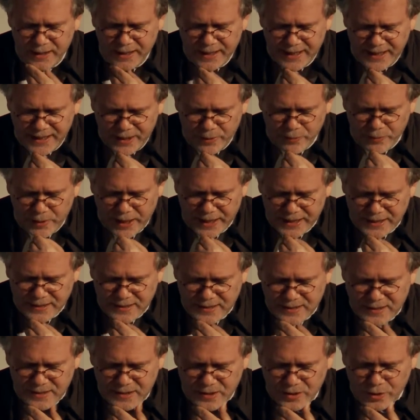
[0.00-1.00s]
He
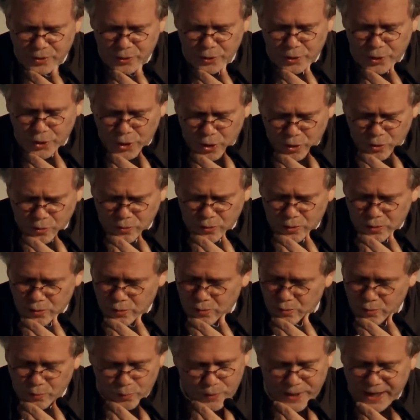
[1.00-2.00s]
writes,
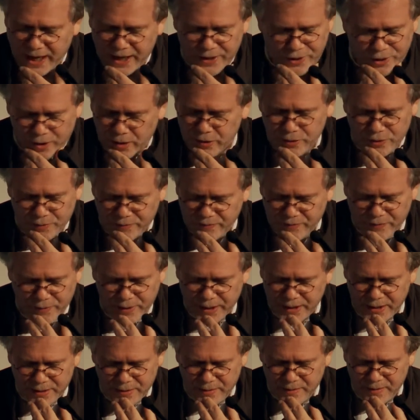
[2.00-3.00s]
"No, we are not
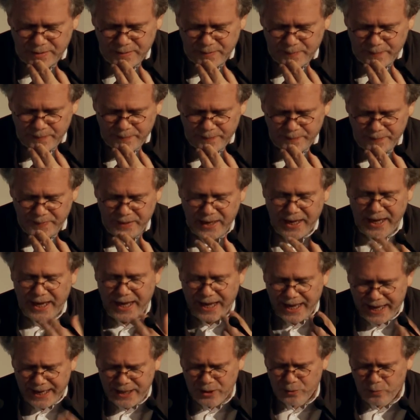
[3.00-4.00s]
afraid,
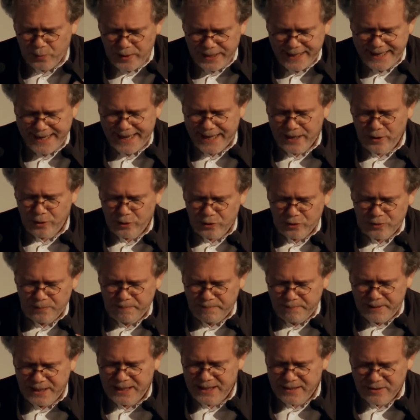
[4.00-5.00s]
and we
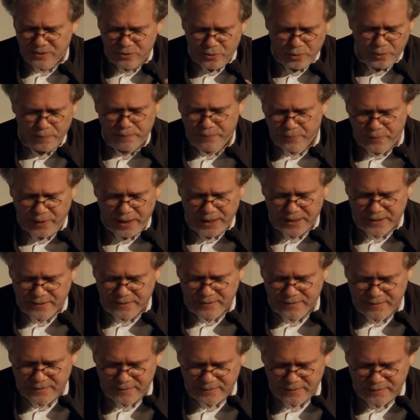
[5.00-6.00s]
cannot be
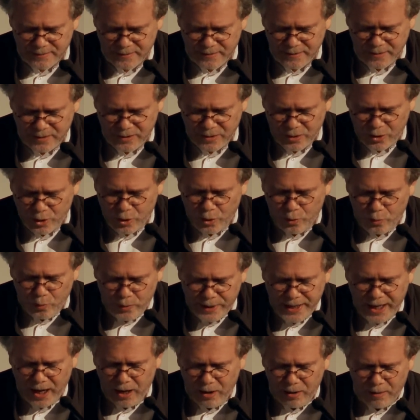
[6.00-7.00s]
surprised.
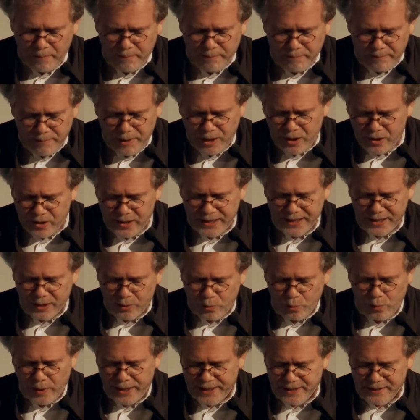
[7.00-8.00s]
We are merely
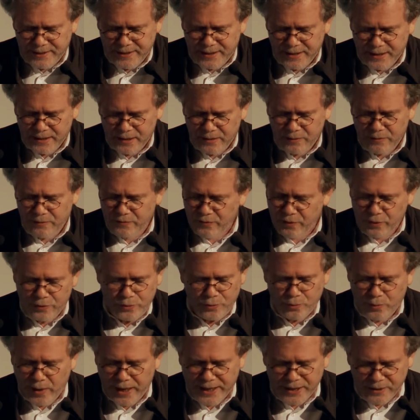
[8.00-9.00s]
waiting for
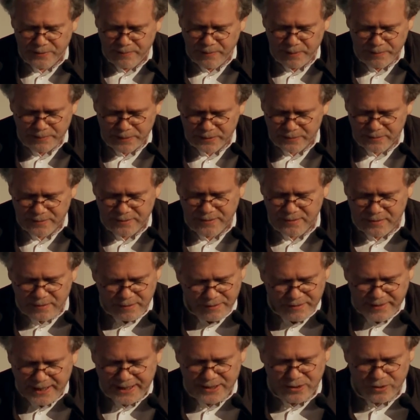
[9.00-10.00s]
the right moment.
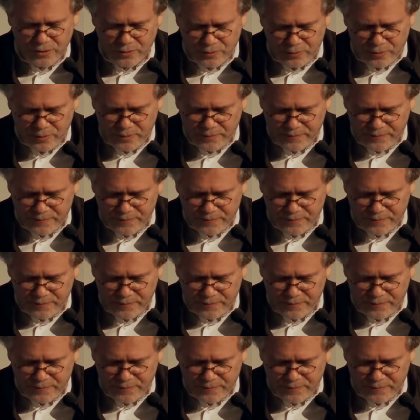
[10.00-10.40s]
That's all."